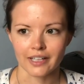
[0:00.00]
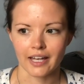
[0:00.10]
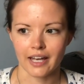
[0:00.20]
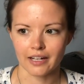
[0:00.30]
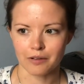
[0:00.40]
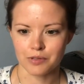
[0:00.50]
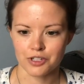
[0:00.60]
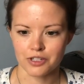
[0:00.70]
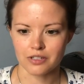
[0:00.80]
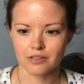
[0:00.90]
and I was
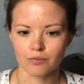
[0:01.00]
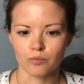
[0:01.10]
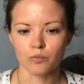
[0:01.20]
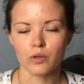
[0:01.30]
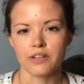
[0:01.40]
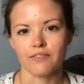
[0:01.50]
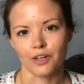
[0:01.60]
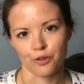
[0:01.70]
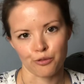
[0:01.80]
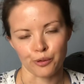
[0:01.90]
just weaving
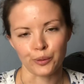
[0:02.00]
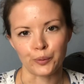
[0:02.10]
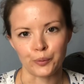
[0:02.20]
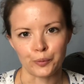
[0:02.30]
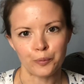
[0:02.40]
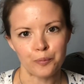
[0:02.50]
through